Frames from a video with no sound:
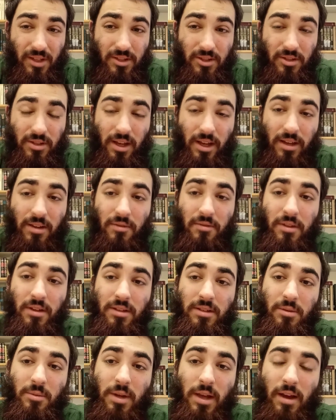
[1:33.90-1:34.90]
negative
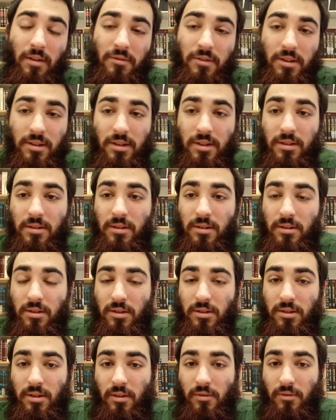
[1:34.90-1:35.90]
things that we have to distance
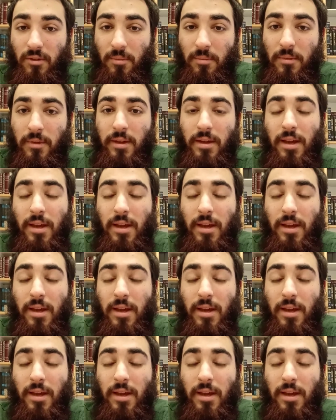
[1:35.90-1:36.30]
ourselves from,